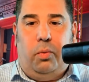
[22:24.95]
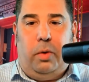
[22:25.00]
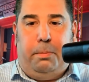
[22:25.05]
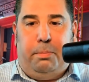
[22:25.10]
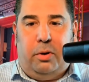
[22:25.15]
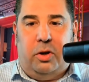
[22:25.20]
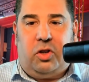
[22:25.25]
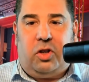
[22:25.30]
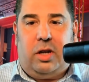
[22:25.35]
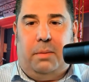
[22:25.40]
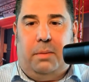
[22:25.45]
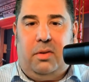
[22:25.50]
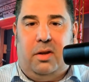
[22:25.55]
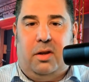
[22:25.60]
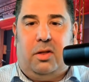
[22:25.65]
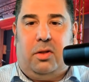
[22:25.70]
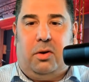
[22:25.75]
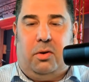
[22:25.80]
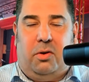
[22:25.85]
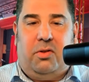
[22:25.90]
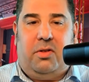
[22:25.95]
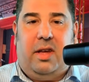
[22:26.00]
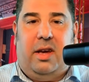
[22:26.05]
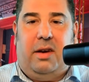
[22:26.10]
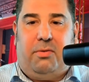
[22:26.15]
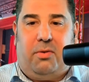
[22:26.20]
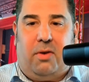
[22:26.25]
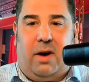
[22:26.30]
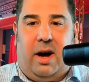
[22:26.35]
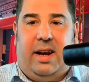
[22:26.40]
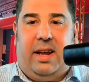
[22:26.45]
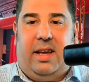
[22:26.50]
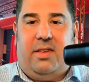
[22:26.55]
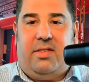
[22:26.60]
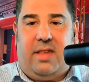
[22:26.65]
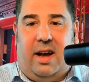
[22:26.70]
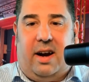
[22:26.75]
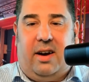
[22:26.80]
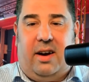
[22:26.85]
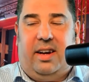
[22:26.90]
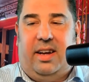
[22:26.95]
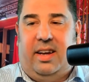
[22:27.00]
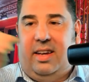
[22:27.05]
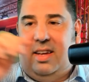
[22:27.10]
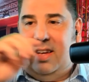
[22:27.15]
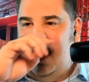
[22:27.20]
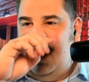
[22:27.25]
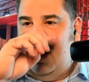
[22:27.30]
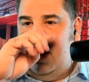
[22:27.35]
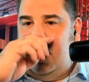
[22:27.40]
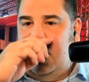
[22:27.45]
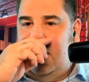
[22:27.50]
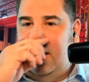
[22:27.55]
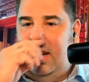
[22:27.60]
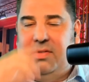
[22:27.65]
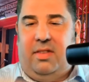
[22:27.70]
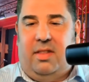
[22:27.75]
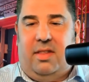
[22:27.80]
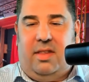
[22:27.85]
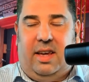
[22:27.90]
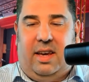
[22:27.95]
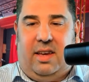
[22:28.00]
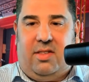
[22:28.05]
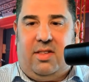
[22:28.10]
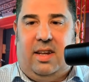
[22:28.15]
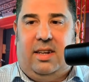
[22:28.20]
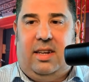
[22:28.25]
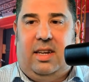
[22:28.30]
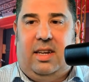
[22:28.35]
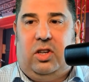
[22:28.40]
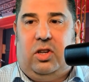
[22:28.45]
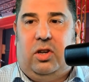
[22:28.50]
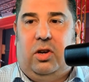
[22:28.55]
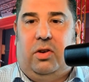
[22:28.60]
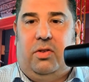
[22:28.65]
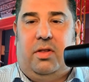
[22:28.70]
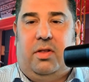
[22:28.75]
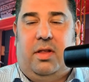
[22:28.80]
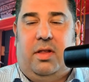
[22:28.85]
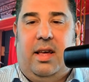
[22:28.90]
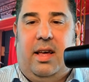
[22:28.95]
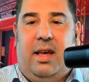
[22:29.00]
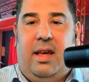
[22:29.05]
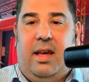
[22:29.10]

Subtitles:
we push them to Thursday, Friday, Saturday, and even like Sunday shows.